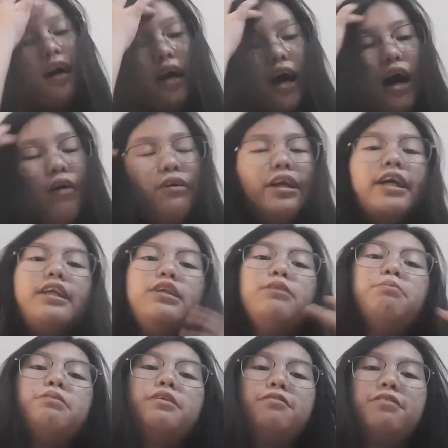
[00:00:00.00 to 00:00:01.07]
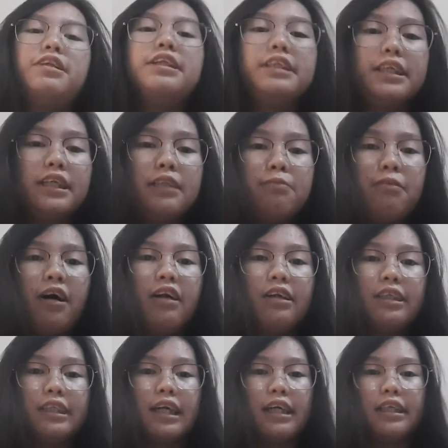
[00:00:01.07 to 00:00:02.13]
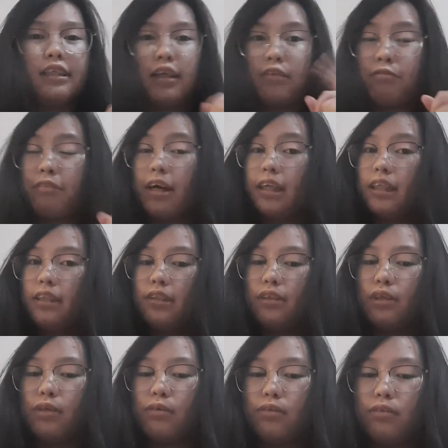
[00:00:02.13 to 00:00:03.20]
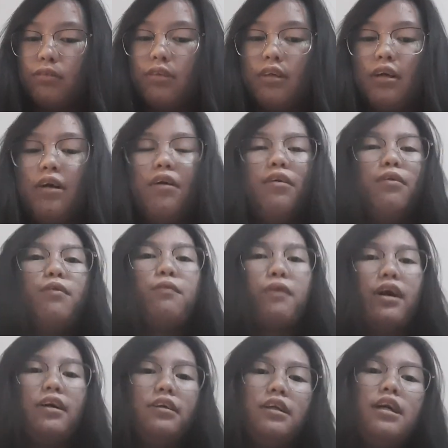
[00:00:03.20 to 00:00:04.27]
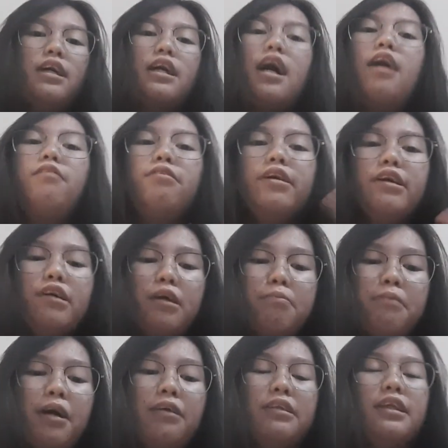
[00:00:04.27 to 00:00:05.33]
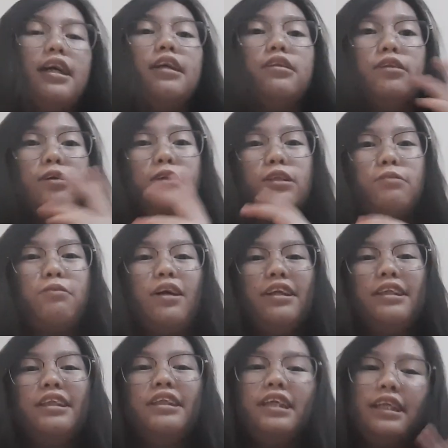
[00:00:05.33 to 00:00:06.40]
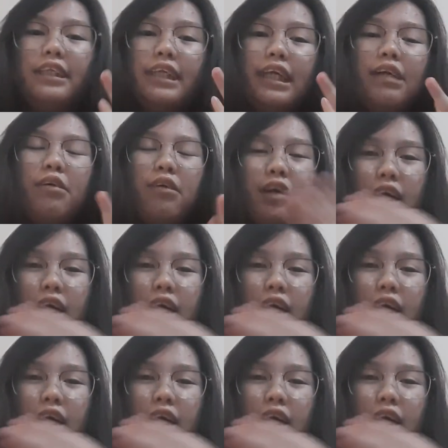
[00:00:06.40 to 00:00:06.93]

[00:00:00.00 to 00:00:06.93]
How can you prevent this virus getting infected to you? Well, cover your mouth and nose while sneezing or